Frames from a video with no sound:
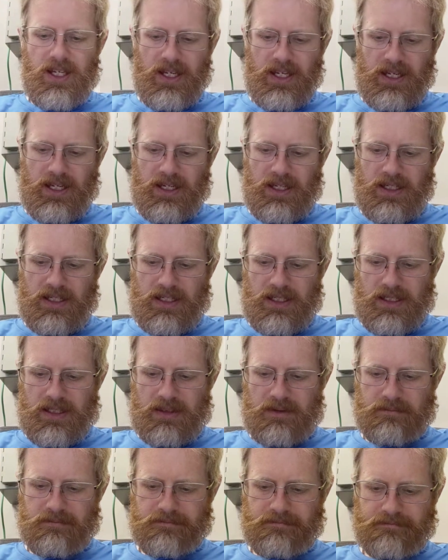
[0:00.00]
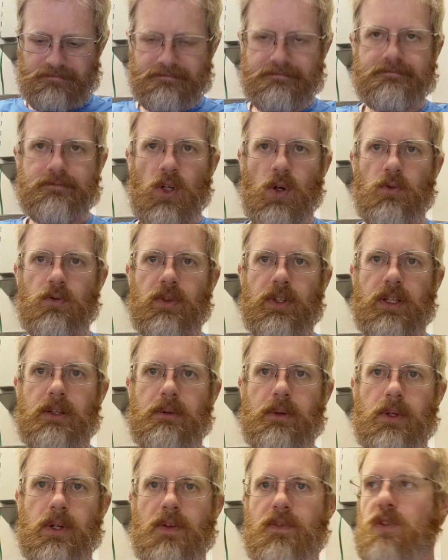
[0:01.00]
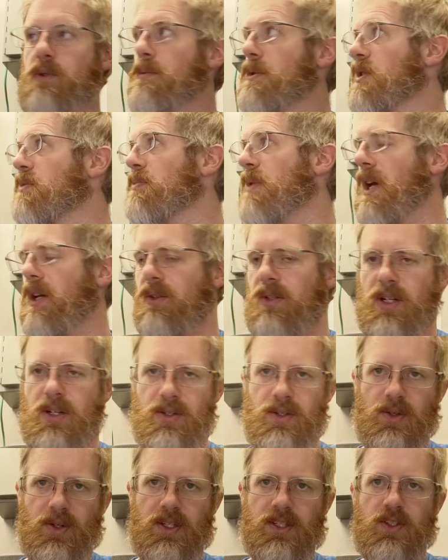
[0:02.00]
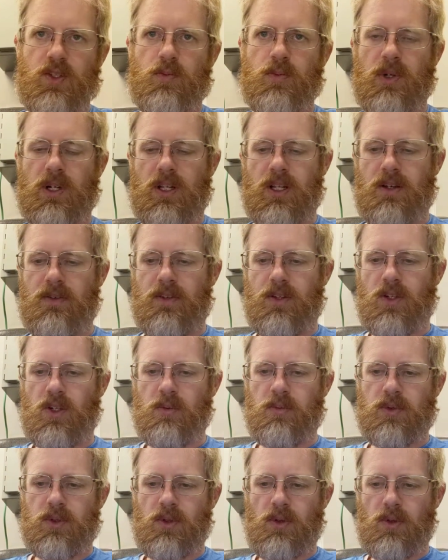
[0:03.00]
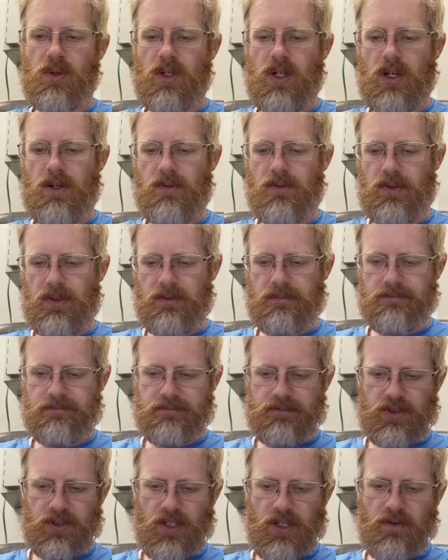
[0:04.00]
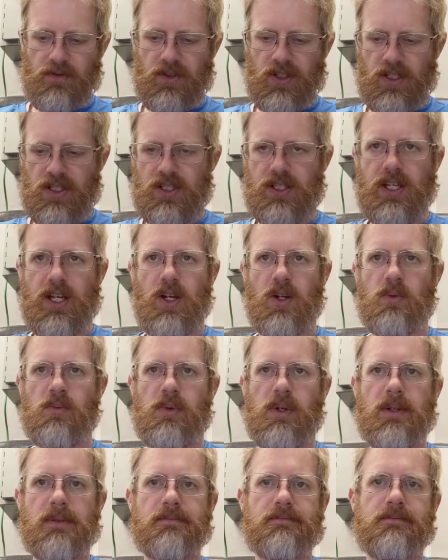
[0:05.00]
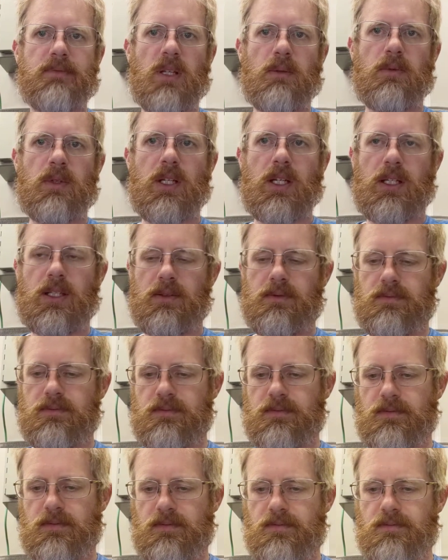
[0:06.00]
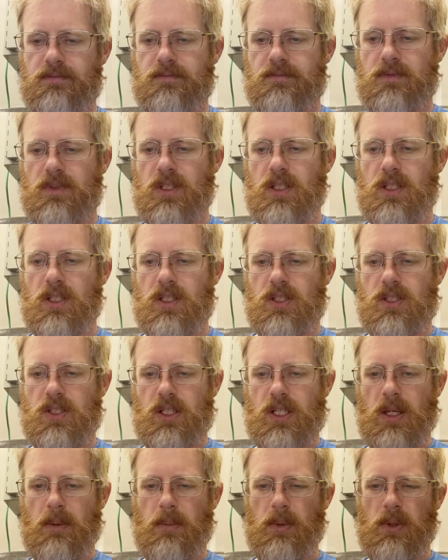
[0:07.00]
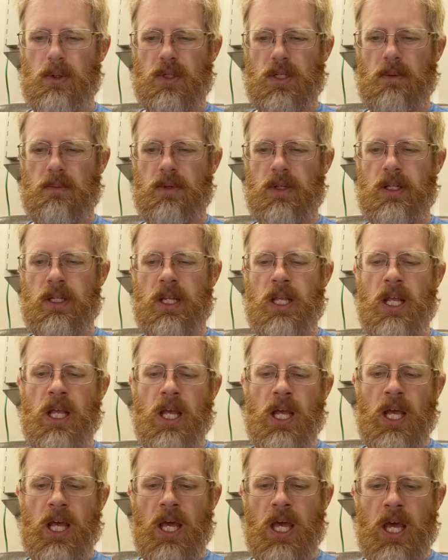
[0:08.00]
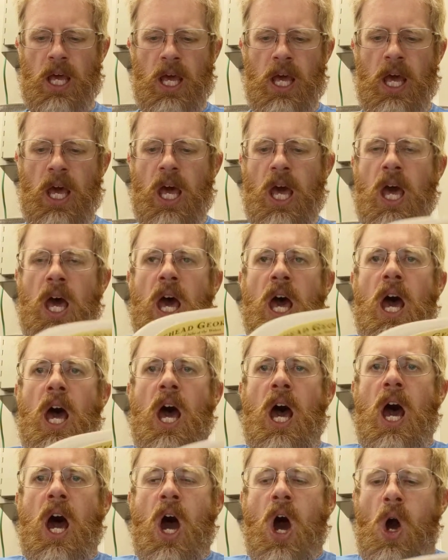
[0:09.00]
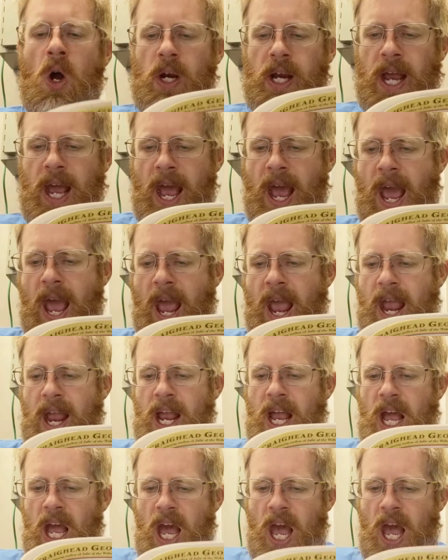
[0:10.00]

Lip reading: And hopefully we don't have too much background noise. There's been a lot of alarms going off and stuff, and it's loud, but maybe I can skip it or something. Okay.